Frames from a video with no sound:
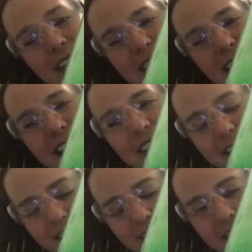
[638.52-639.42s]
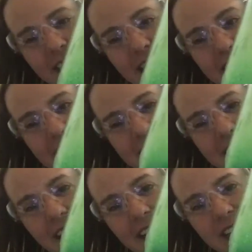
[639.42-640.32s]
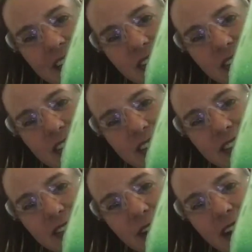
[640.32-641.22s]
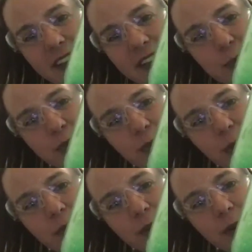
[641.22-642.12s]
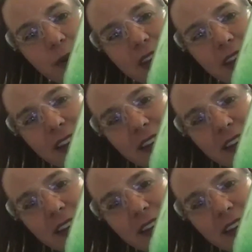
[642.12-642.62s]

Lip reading: to add that Olivia and I did not even try this before we recorded it.